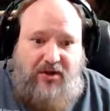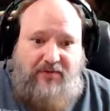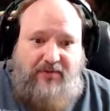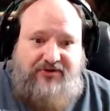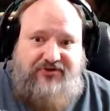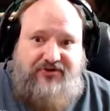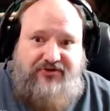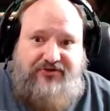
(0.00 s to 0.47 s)

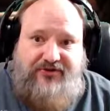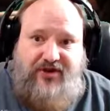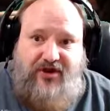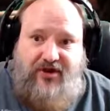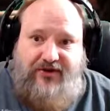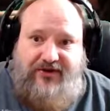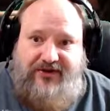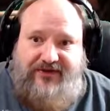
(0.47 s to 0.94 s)
but you'll
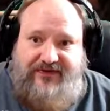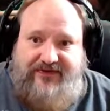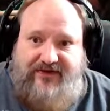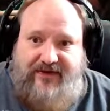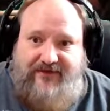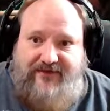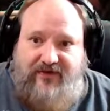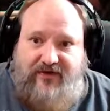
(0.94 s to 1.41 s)
notice
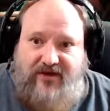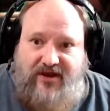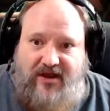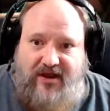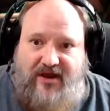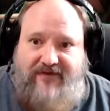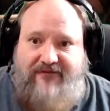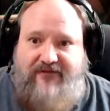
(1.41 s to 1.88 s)
that for
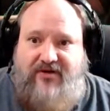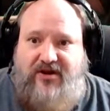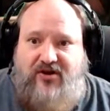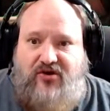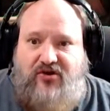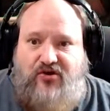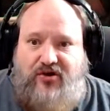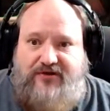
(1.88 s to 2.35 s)
every
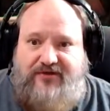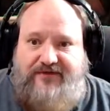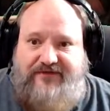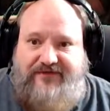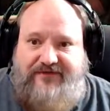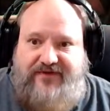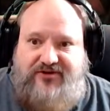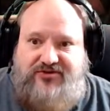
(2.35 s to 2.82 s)
cooked
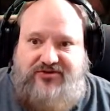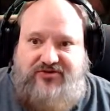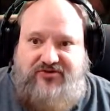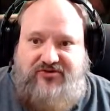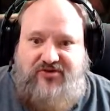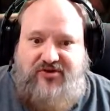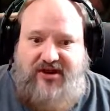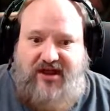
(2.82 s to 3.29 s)
fish
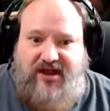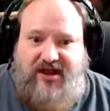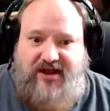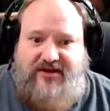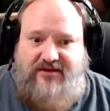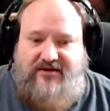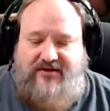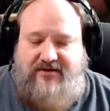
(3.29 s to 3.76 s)
you
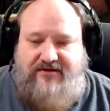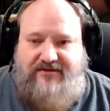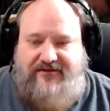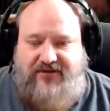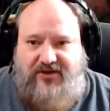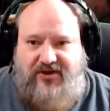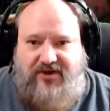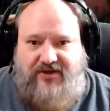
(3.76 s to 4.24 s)
get,
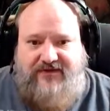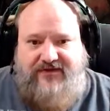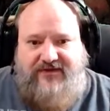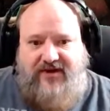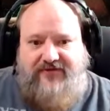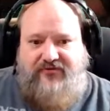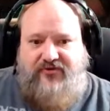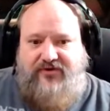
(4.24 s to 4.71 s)
for the
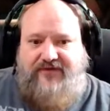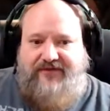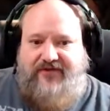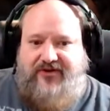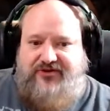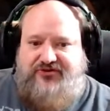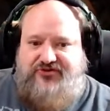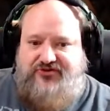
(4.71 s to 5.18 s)
unsavory
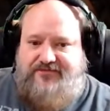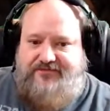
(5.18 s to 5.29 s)
fish,